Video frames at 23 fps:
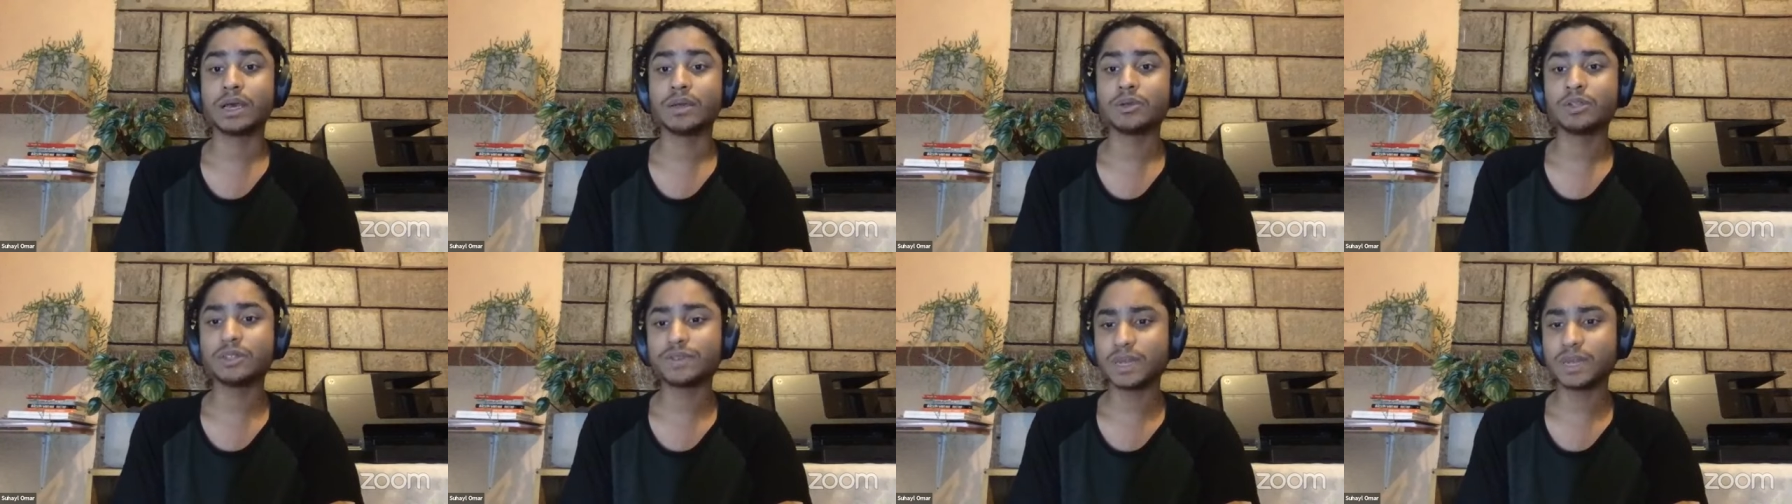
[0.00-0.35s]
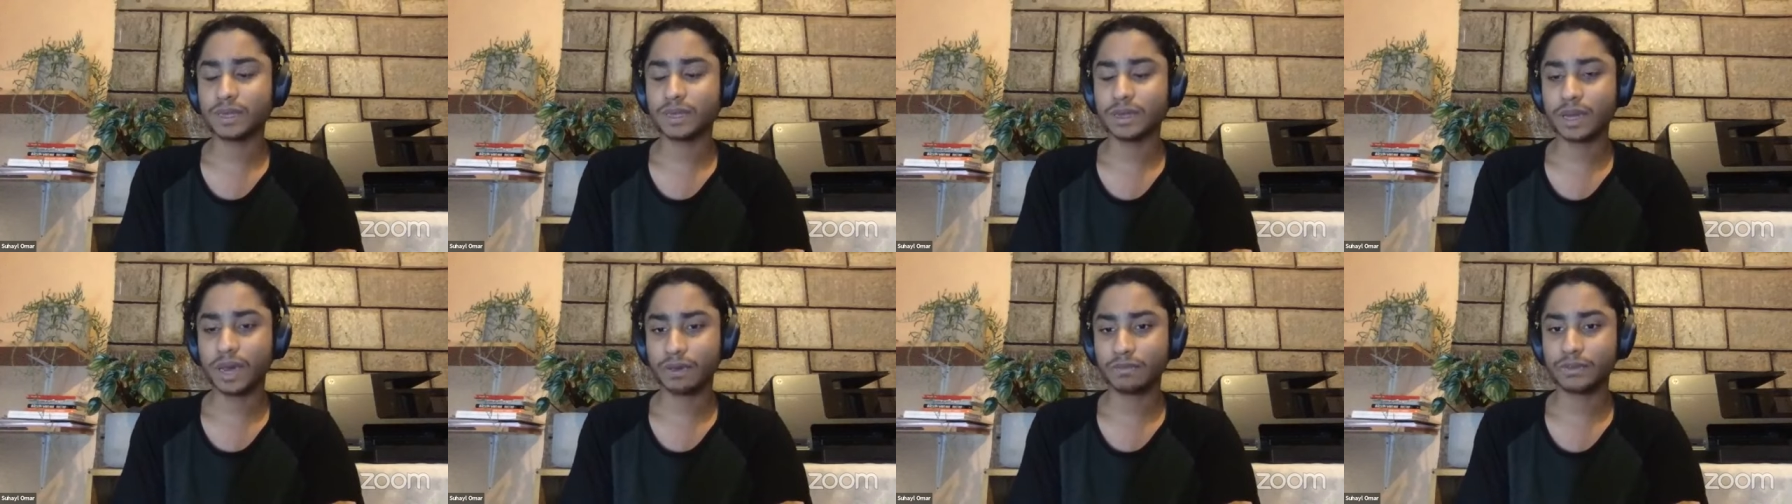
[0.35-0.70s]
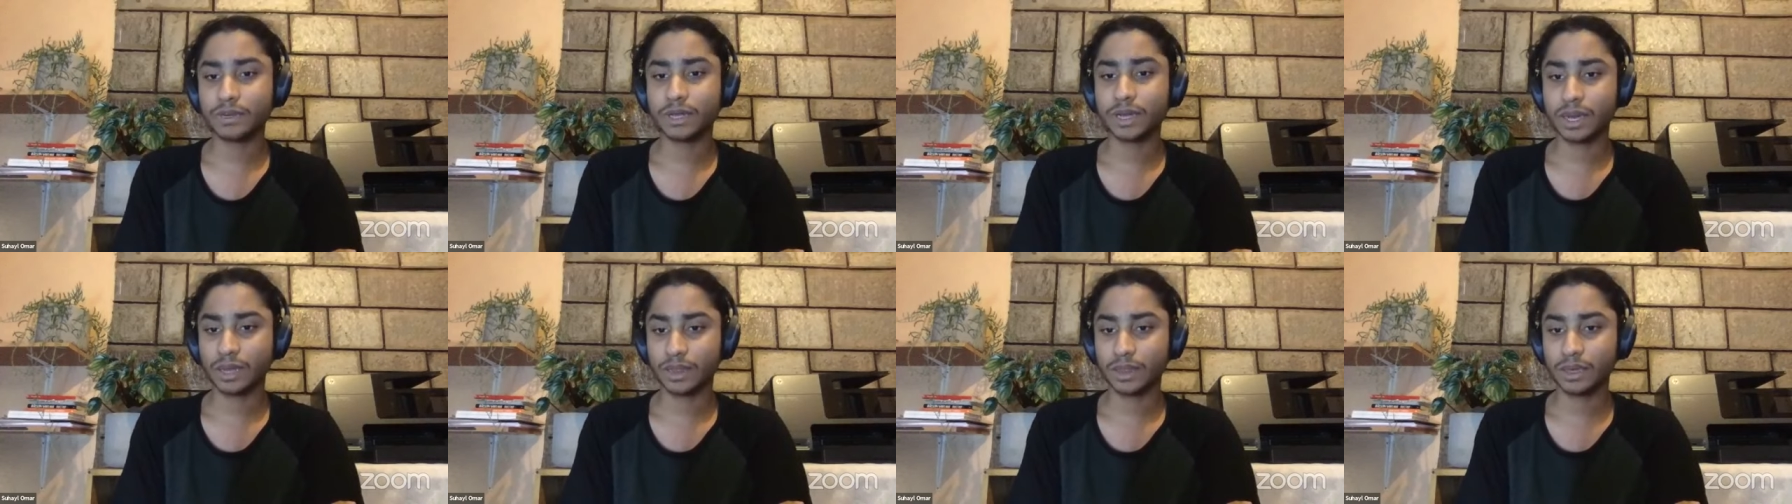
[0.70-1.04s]
not in
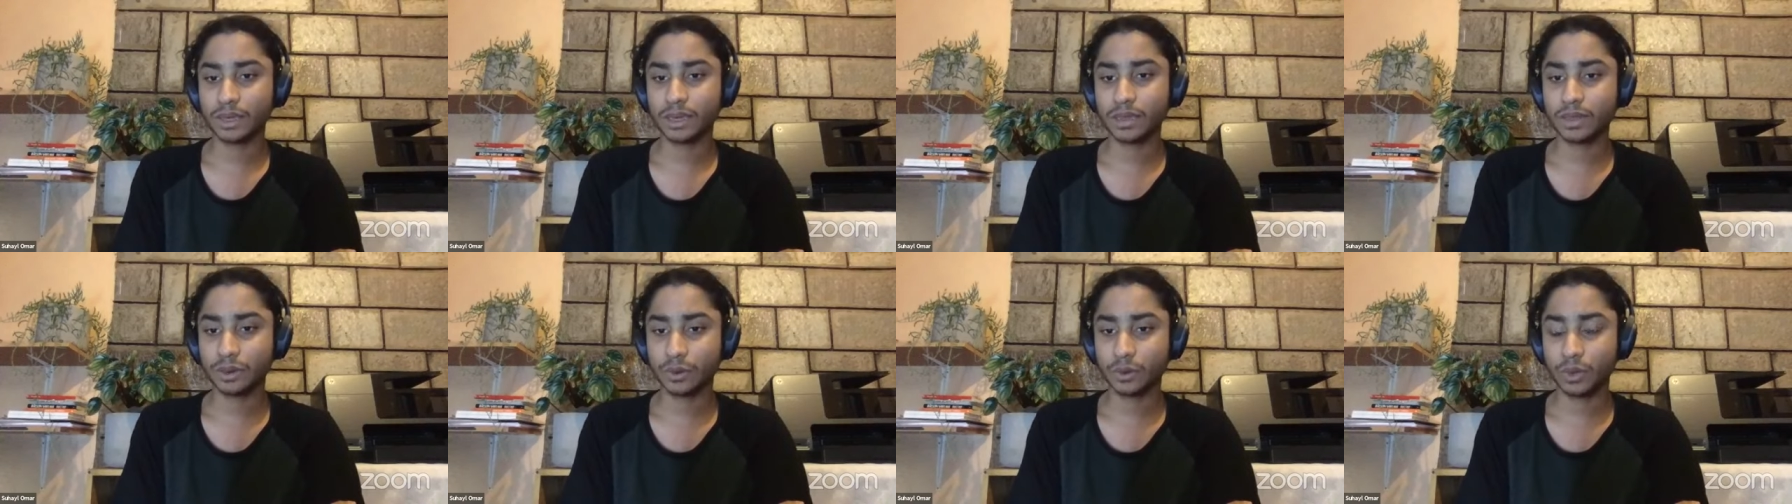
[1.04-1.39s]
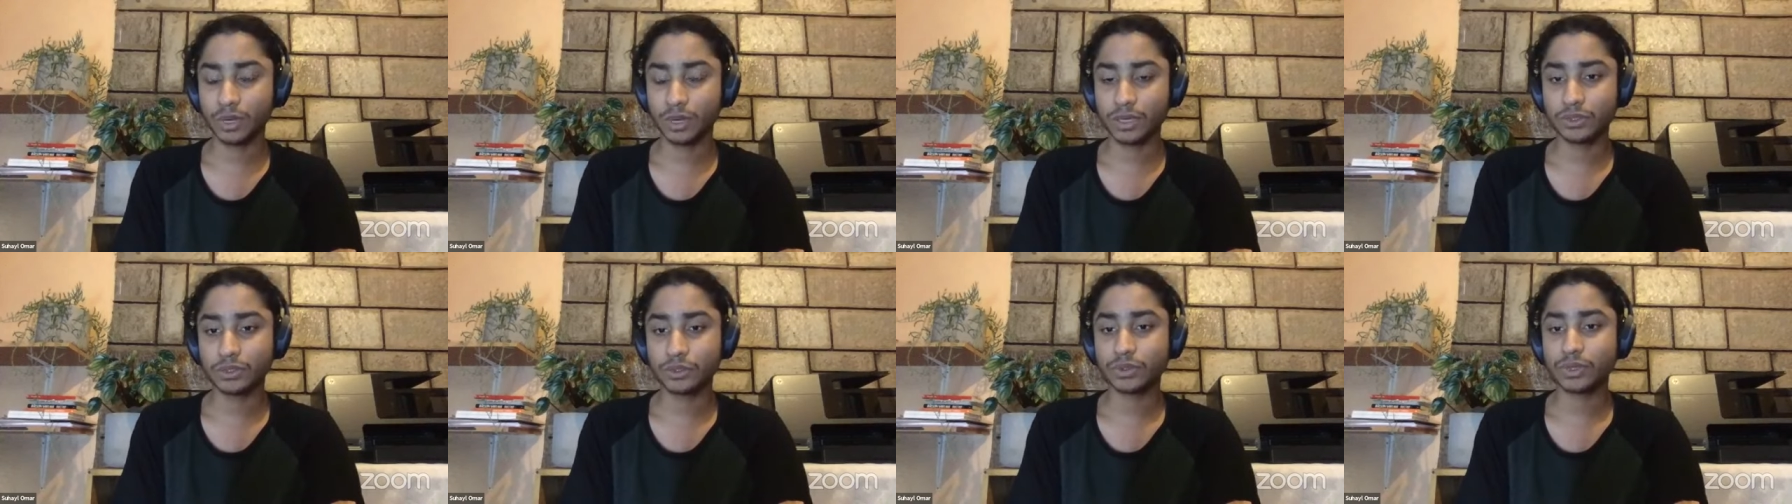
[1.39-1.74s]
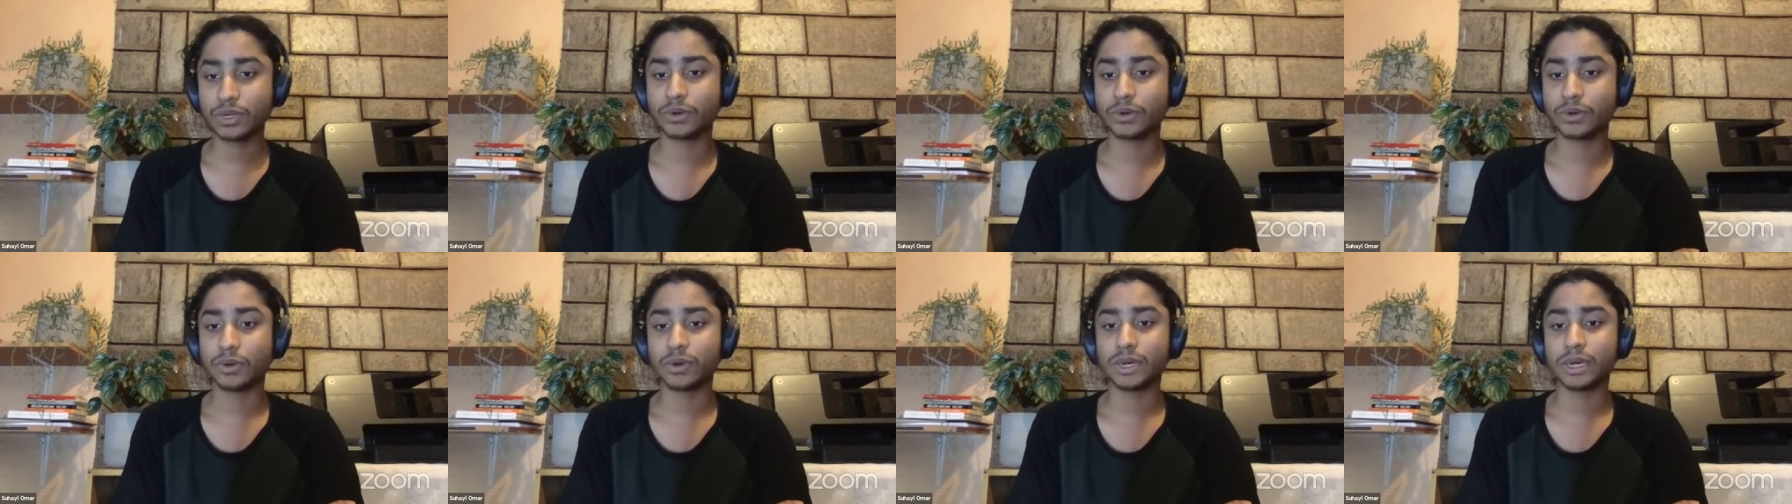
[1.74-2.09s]
Africa, I think in the world to
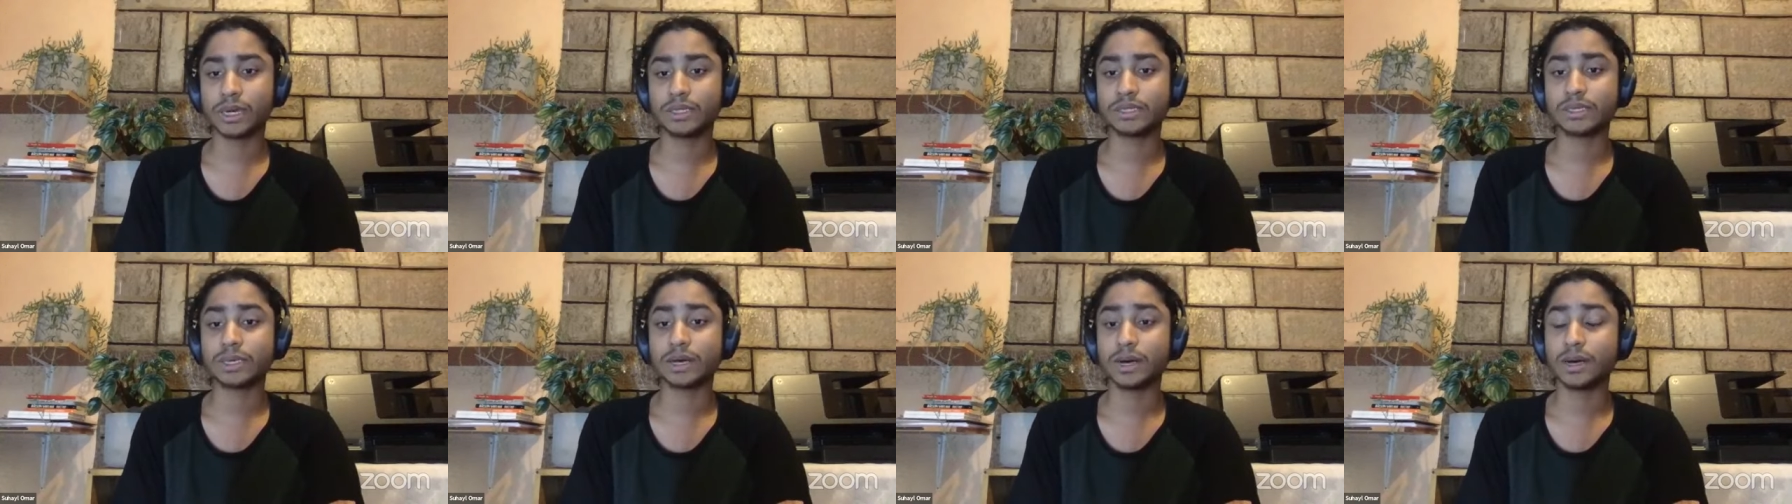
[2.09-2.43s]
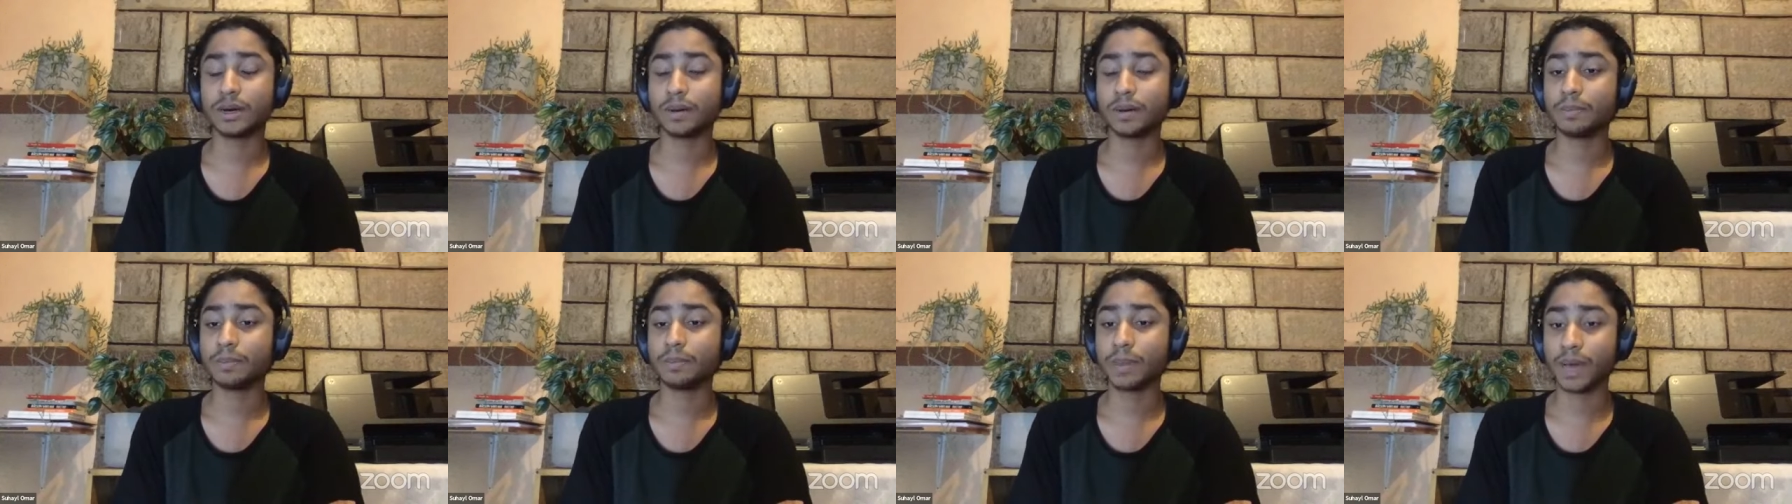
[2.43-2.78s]
recognize um,